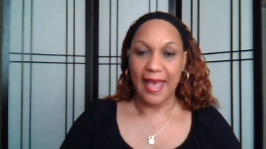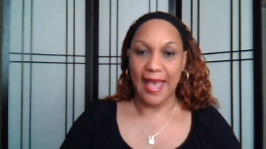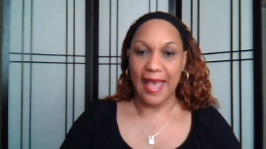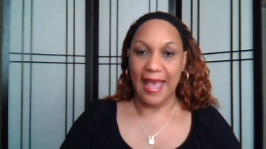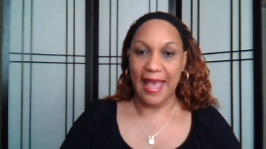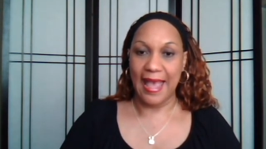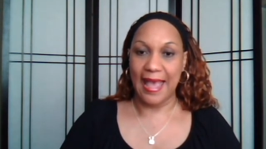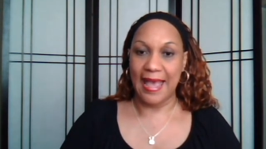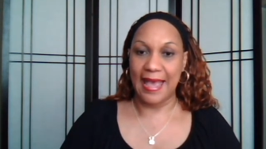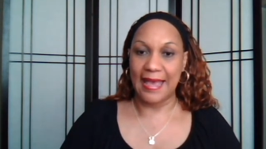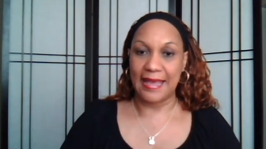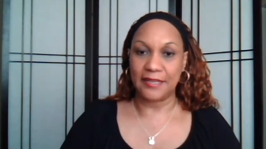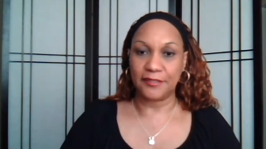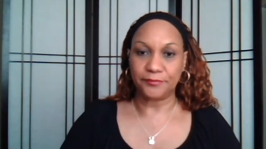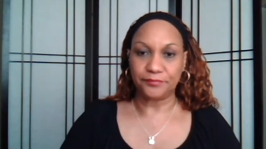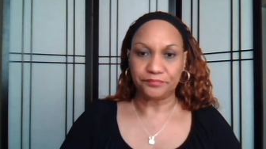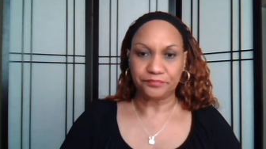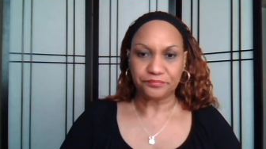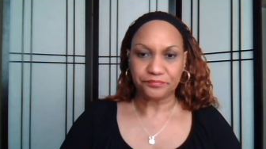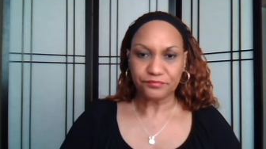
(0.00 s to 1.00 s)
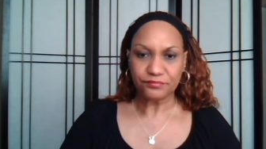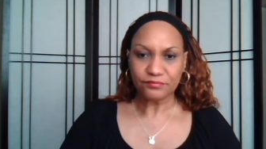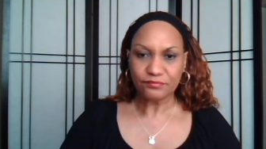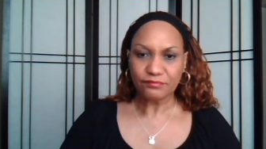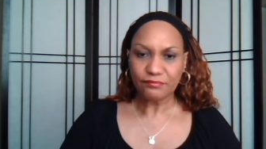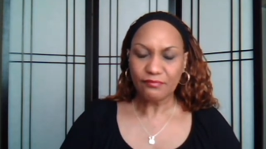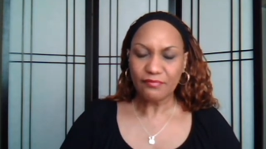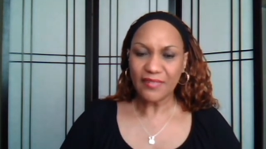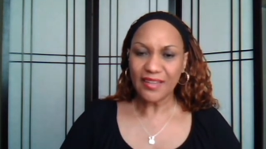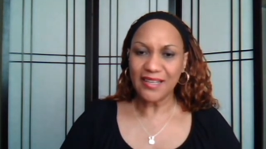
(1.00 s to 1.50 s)
And
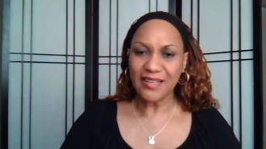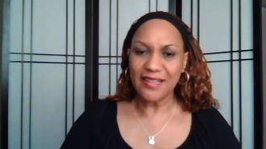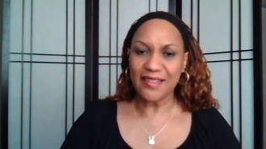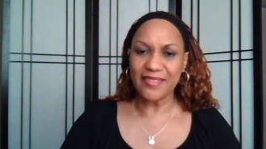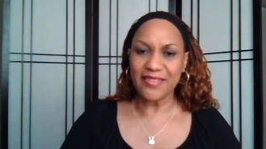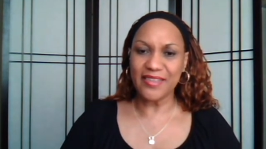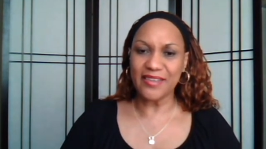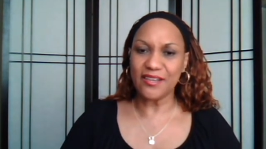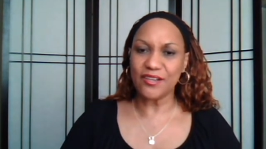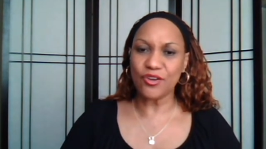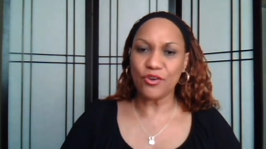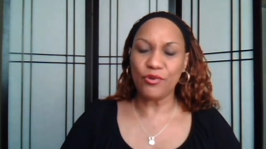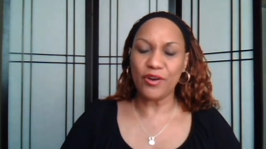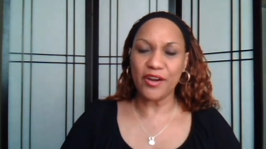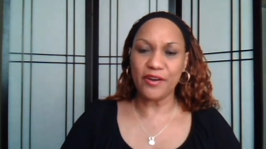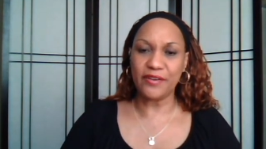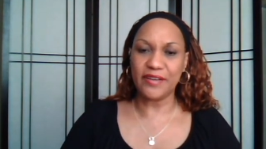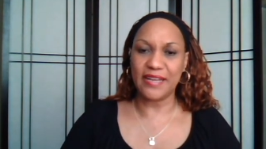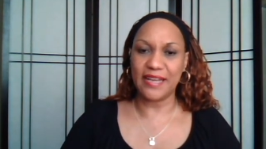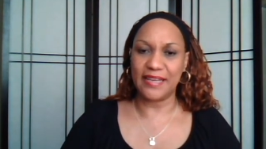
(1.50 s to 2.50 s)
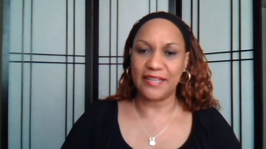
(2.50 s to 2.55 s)
the Aquarian